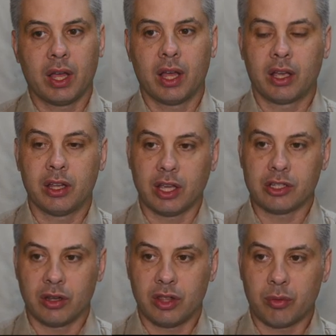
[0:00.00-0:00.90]

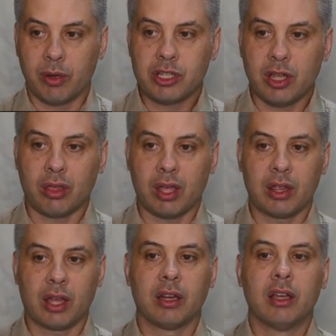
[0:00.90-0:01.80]
connection things, we actually see
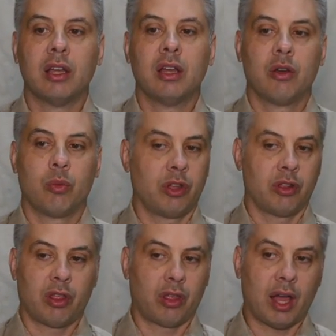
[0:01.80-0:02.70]
that
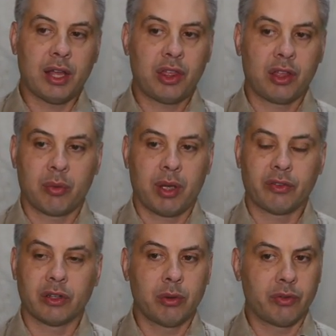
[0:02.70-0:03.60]
there's other things that we have to do.